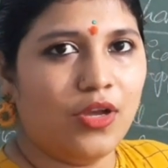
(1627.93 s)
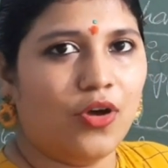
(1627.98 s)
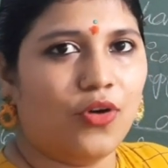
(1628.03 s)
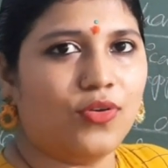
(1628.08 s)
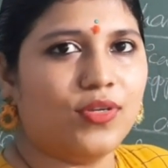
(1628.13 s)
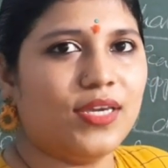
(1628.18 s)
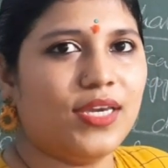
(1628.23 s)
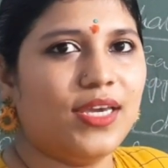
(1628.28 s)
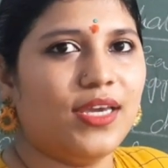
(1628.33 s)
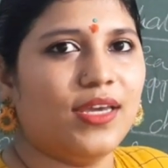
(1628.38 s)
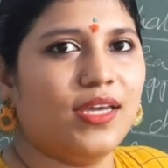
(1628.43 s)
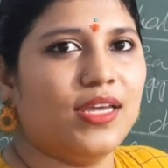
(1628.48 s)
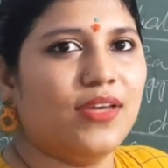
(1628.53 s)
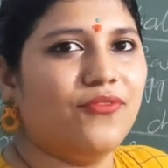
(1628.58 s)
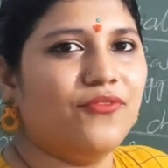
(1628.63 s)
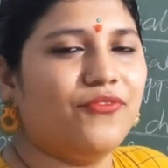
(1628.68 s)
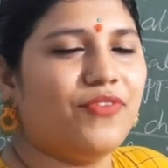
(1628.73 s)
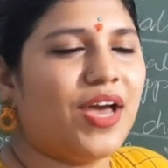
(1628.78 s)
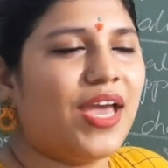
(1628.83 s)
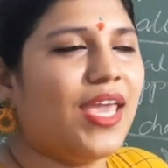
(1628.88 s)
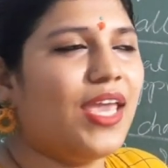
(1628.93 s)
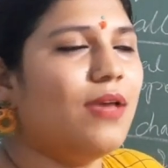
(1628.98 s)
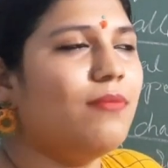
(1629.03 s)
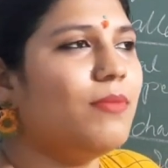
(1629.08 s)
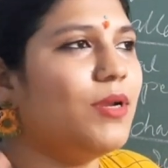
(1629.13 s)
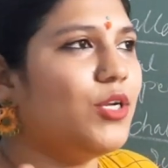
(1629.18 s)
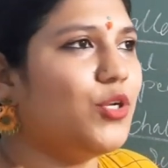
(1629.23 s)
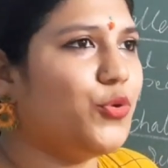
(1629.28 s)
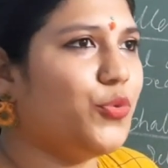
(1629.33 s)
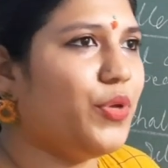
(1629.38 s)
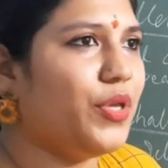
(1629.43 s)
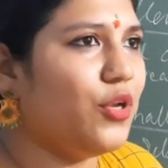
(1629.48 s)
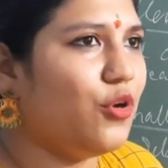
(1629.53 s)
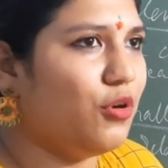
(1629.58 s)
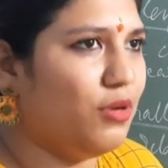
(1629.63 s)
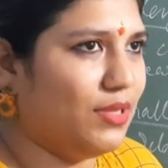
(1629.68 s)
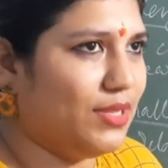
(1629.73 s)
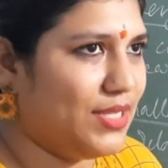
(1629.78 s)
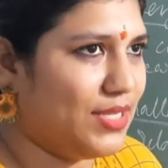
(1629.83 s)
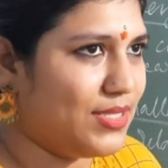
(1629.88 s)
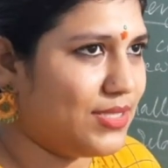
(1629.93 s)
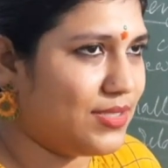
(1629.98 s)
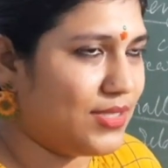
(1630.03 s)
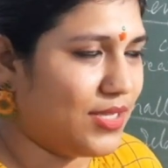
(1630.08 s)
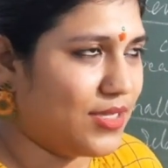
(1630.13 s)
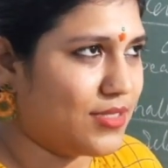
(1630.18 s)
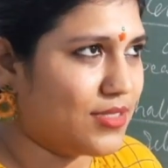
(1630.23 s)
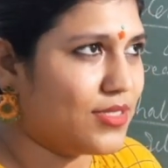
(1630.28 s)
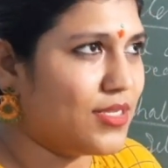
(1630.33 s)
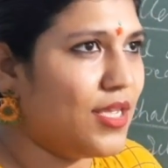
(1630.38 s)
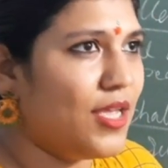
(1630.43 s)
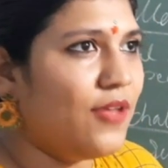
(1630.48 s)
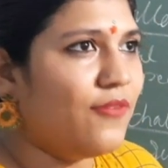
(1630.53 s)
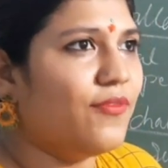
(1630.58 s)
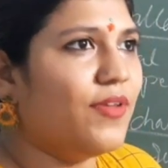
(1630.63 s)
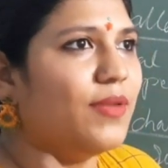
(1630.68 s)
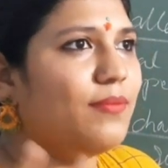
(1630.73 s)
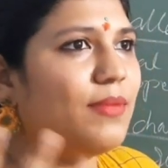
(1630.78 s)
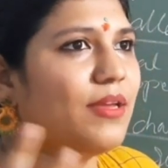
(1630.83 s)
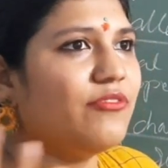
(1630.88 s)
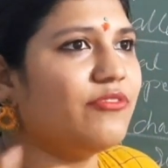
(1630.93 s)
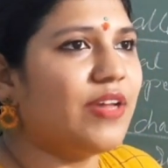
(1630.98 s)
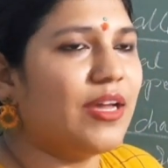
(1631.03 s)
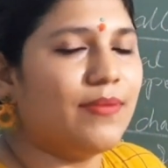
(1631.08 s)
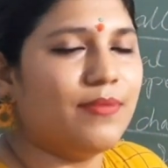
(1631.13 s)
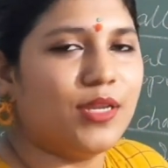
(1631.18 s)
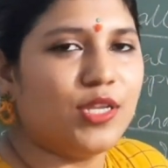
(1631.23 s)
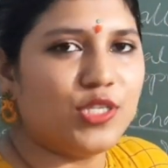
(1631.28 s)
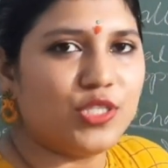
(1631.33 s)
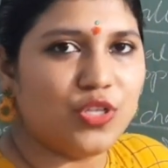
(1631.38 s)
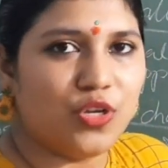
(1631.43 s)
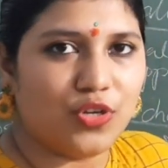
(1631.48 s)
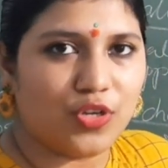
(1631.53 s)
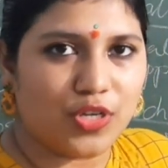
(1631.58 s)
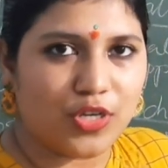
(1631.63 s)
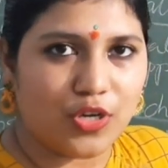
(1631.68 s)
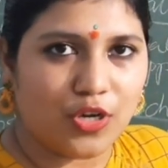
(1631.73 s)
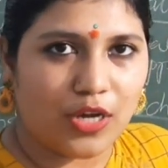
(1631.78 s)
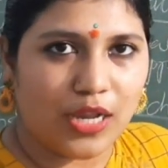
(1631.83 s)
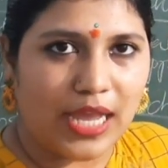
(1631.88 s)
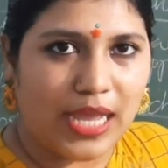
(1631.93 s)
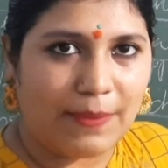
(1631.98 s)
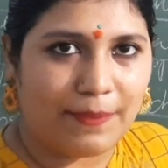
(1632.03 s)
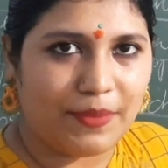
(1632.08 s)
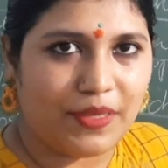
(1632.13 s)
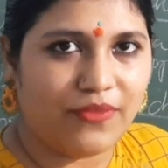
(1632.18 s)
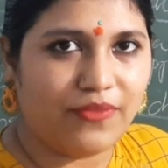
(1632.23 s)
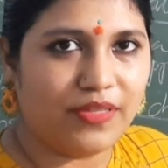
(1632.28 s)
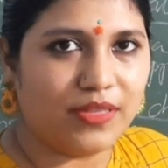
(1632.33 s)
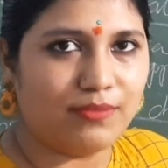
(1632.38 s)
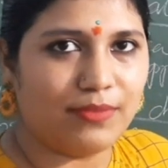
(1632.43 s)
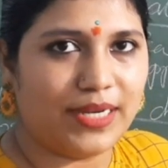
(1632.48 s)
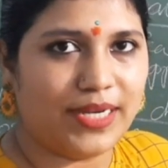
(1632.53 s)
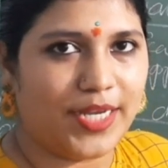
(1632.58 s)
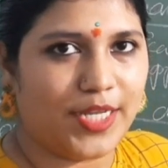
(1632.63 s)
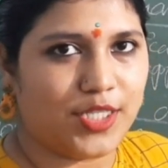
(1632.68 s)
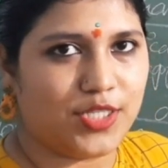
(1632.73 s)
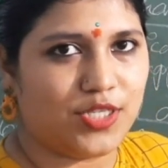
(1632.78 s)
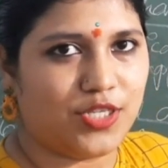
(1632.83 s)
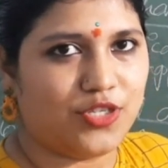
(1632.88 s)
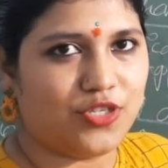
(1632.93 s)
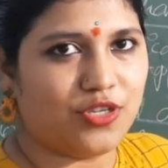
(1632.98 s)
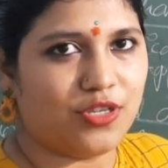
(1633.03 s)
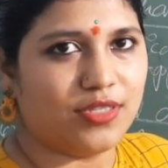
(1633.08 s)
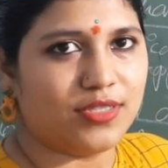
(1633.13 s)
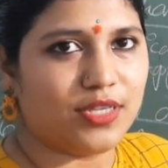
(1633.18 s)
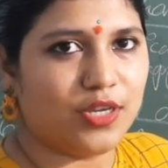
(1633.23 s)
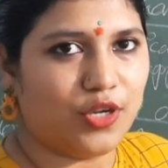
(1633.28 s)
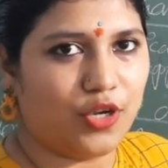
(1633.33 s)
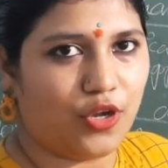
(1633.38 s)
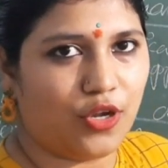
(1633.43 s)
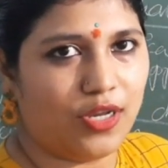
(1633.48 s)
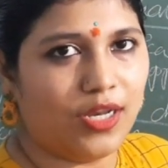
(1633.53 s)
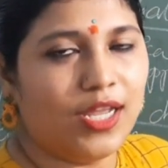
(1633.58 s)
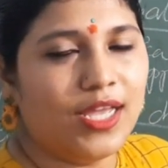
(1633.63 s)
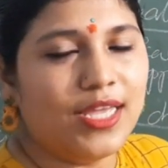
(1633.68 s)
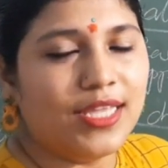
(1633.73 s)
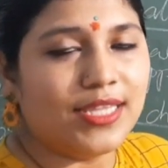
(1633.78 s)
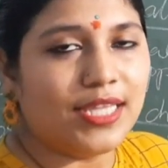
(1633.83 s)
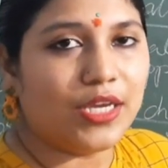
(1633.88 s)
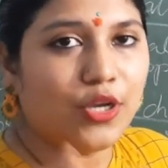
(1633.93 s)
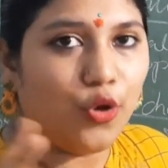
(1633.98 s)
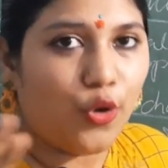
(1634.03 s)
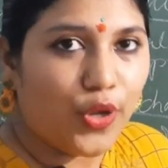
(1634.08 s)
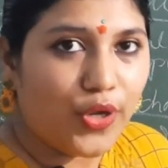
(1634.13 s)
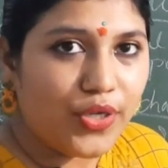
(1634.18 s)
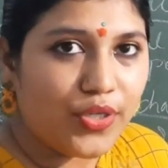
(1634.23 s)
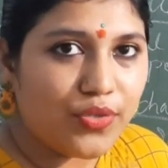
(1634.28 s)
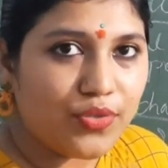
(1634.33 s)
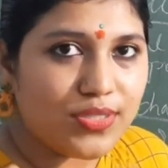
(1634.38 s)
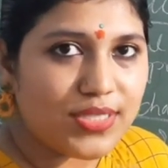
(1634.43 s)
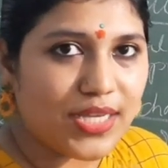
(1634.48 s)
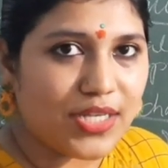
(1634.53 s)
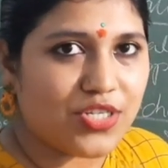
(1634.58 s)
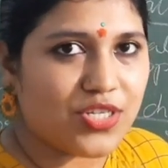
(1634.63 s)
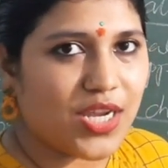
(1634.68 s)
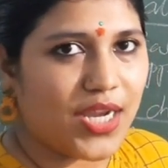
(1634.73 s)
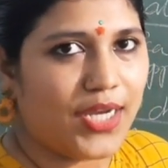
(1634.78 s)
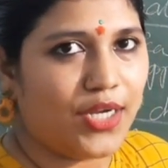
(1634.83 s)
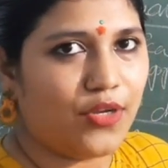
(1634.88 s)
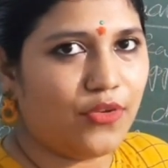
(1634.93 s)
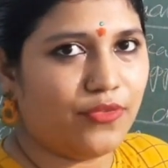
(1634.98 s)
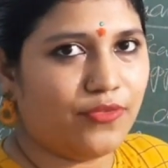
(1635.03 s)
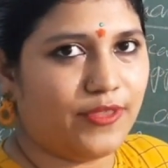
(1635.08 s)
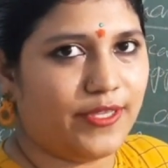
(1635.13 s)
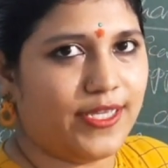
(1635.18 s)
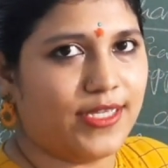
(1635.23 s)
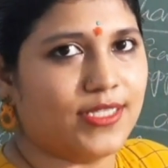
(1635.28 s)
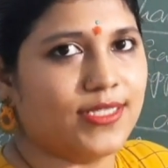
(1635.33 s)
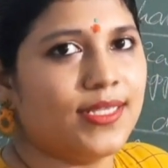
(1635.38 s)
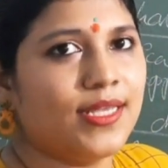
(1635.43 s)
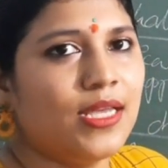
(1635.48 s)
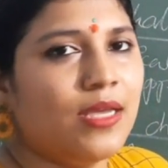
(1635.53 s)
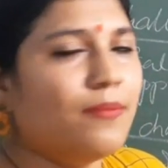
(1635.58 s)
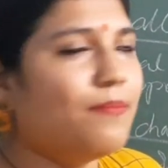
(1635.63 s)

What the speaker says: Okay, why am I doing all these things when my family is not at all happy with my decisions and all? They go into such kind of things.